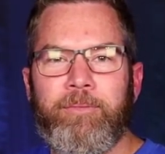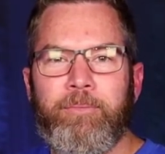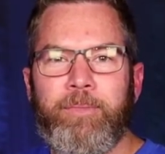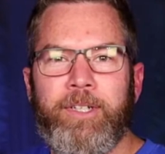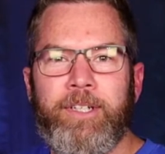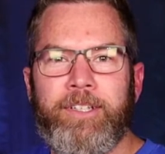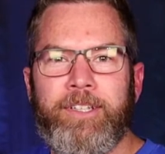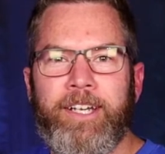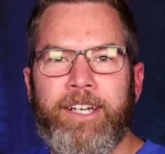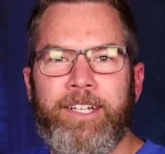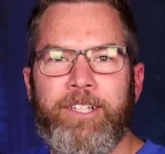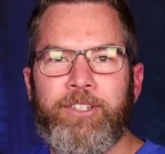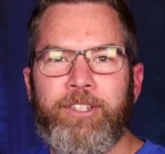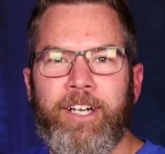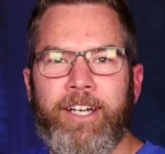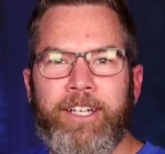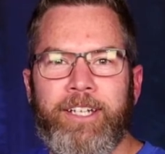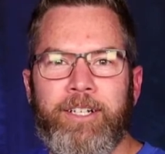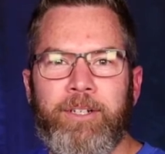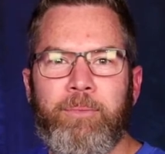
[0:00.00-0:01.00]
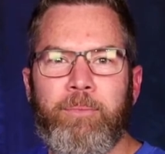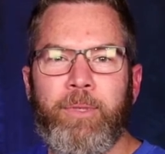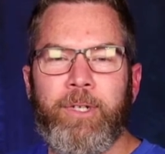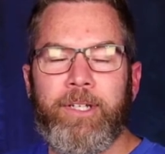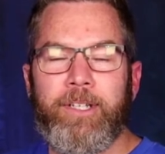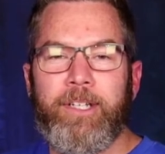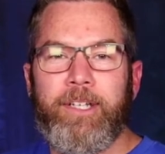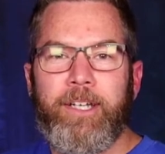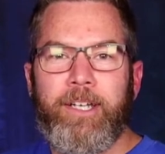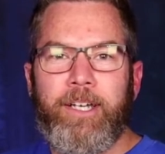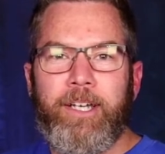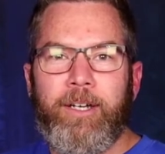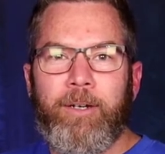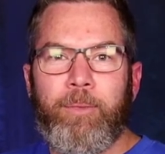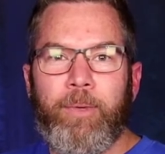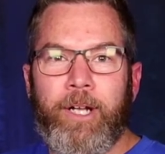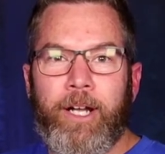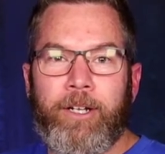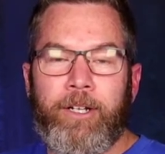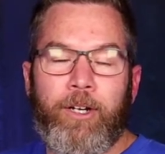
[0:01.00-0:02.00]
being the age I am, but
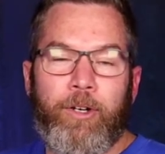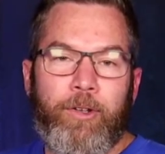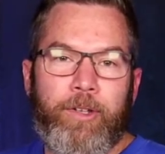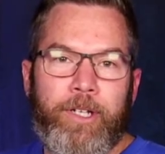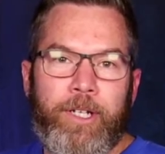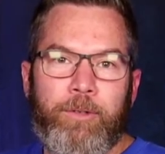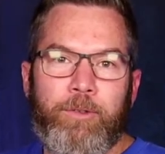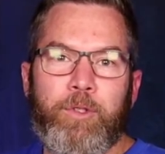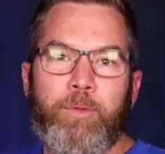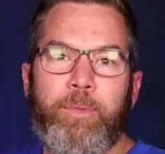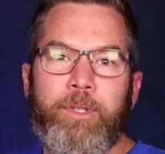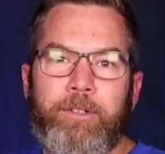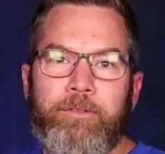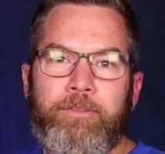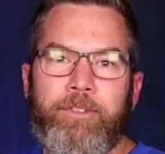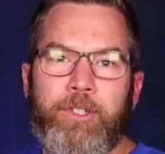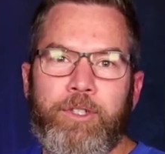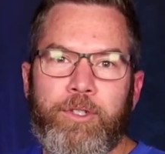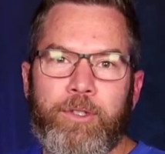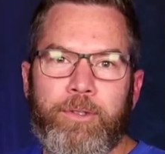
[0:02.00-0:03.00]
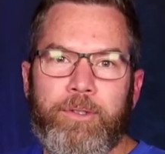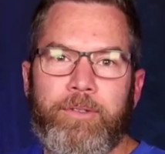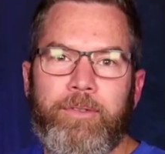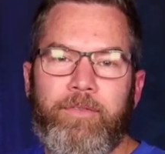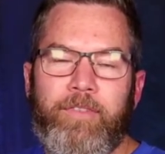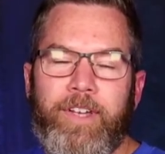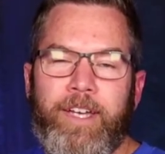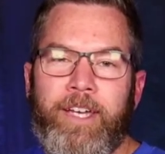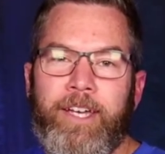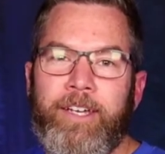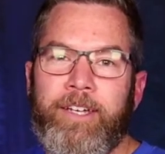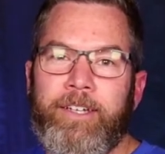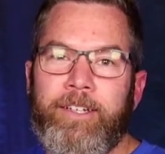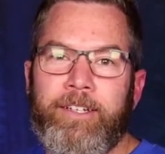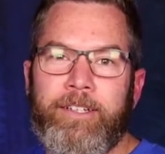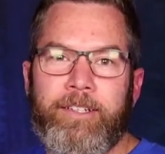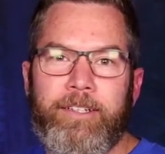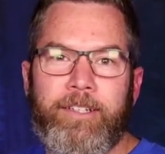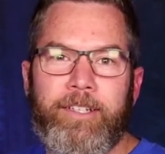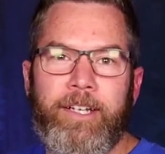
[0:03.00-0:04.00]
I know that it was beneficial,
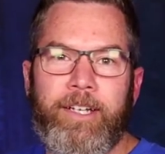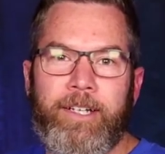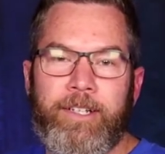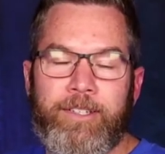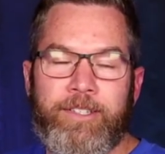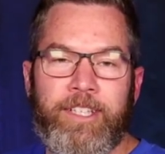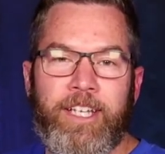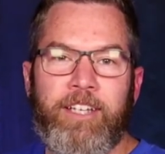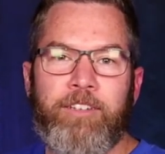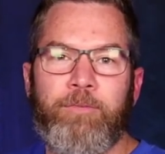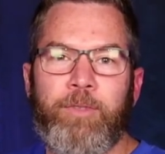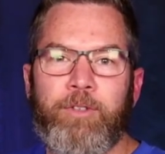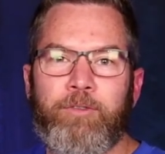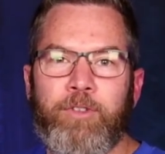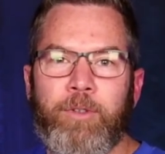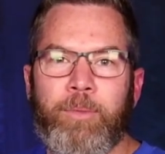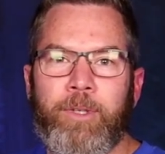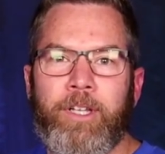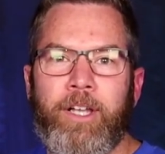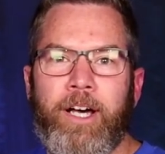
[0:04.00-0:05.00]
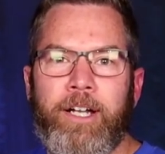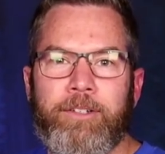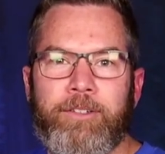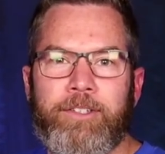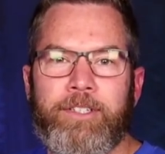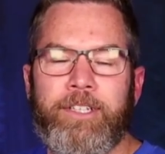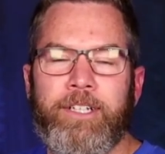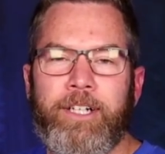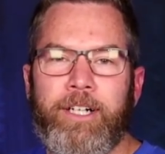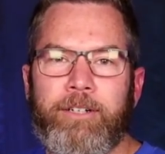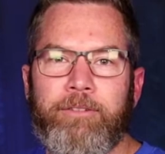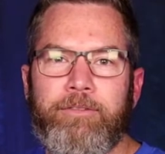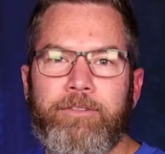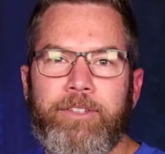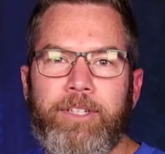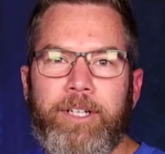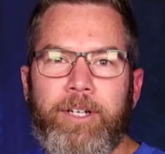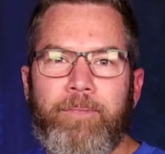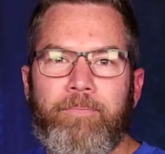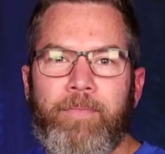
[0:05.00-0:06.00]
and it saved me from a lot of stuff.
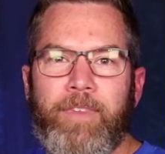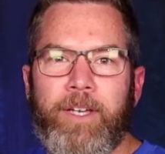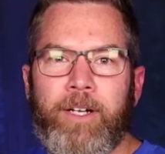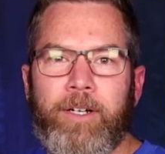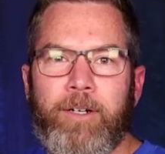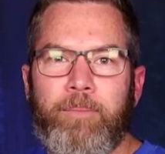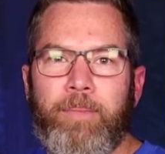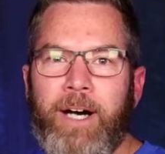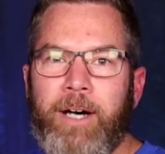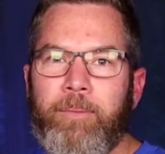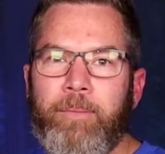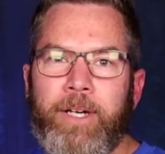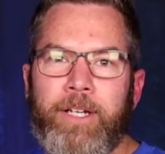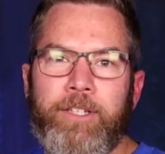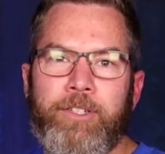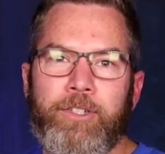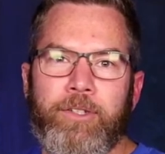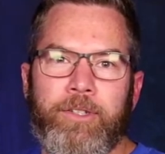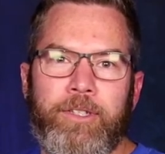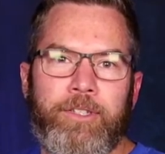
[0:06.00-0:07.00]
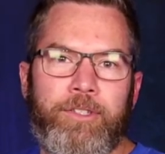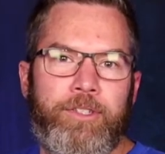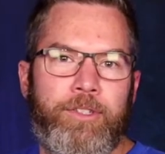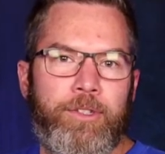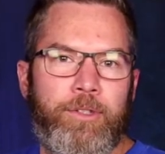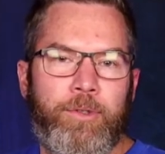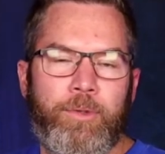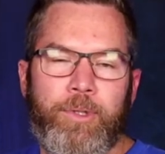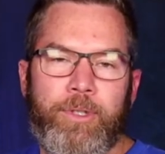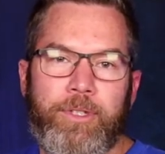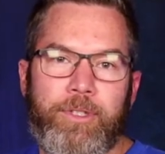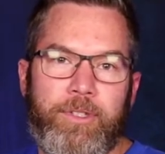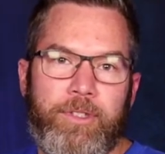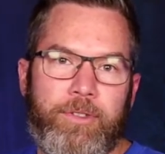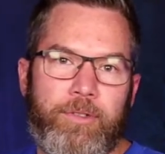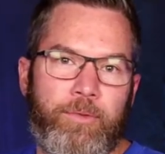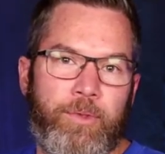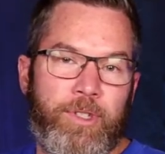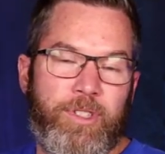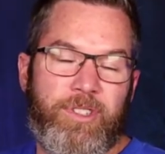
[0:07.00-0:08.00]
My major issue
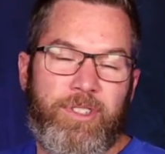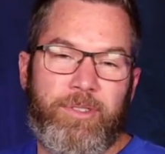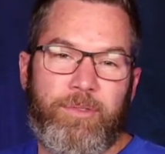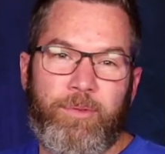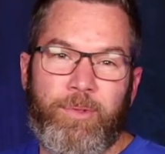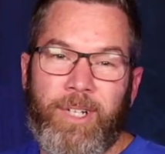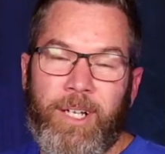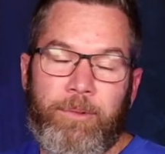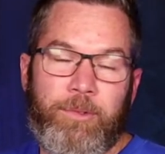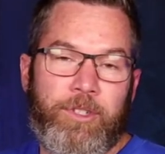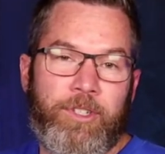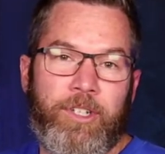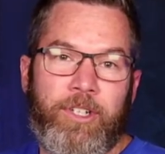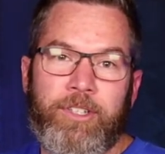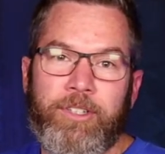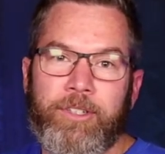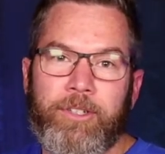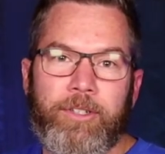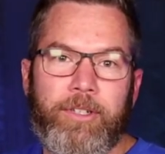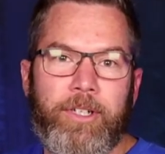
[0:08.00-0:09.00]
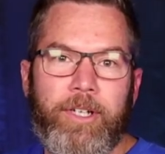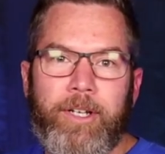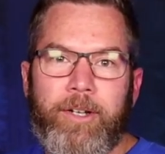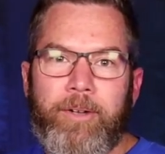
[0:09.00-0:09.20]
was when I was younger.